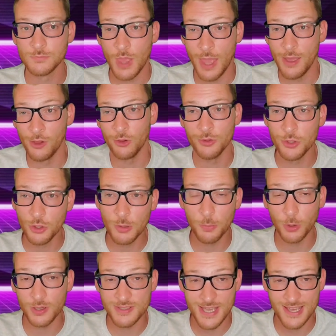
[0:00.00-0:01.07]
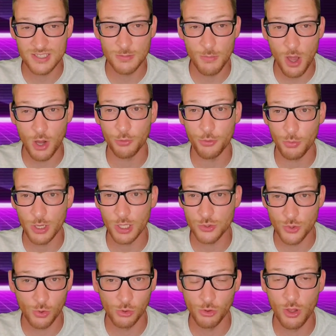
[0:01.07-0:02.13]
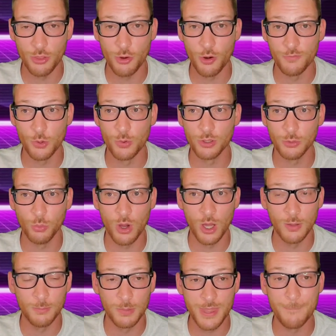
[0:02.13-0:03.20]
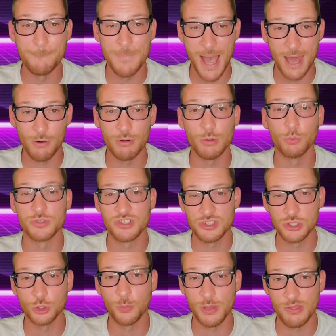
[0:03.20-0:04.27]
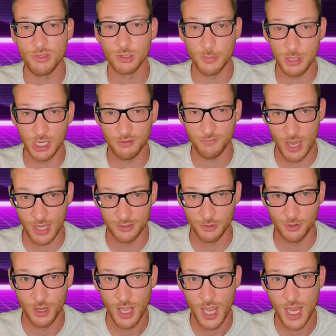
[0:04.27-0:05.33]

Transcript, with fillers: Hell, you could put a Tesla Model 3 controller on there if you really want, but the battery will still be the limiting factor.